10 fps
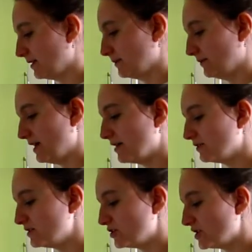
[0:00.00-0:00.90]
Brown
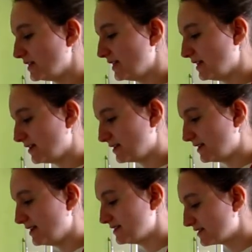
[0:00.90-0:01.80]
and chutney like.
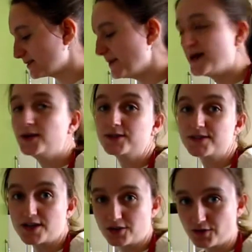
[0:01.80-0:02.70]
It smells
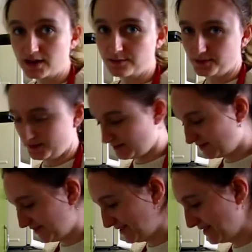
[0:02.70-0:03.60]
incredible.
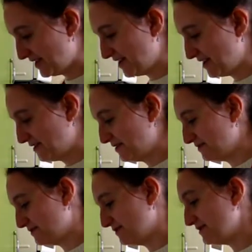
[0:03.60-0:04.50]

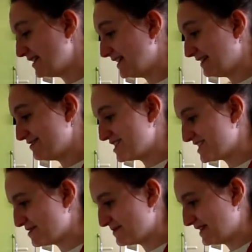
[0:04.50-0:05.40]
Really, really
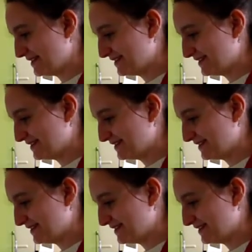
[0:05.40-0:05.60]
yummy.